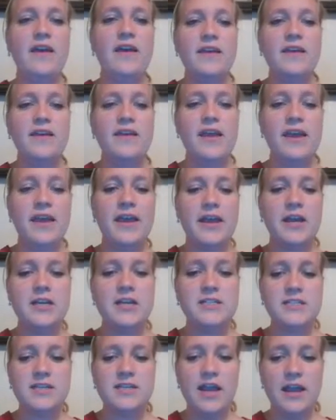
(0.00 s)
Okay,
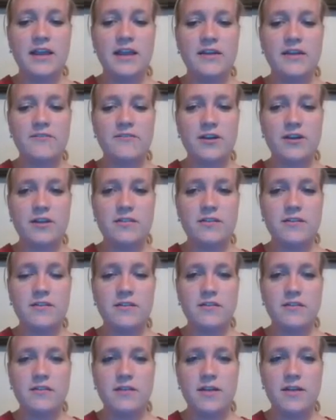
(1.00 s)
here's kind of our
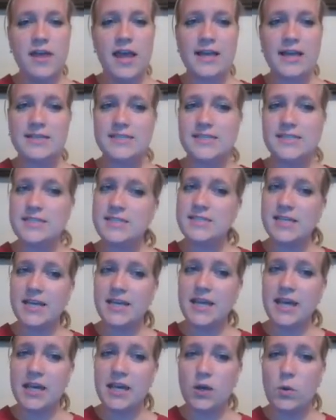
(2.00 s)
little exit
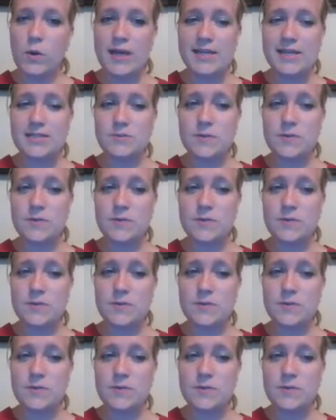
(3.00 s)
ticket quiz.